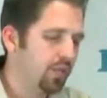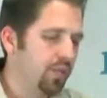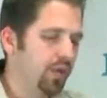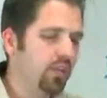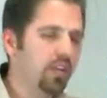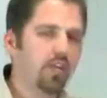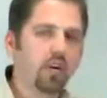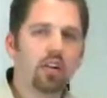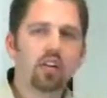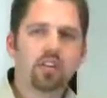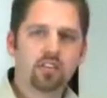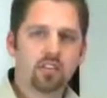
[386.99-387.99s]
The beauty of all
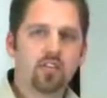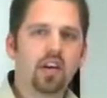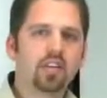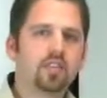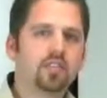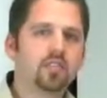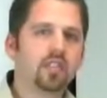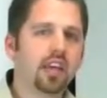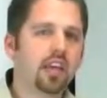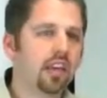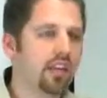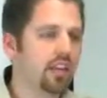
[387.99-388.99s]
of these devices
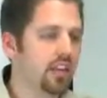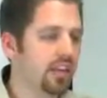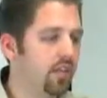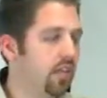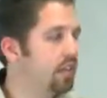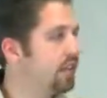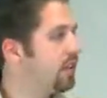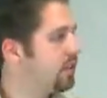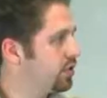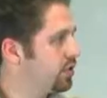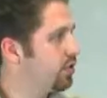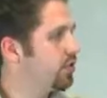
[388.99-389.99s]
and even the dealing
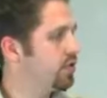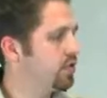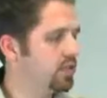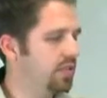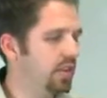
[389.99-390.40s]
solutions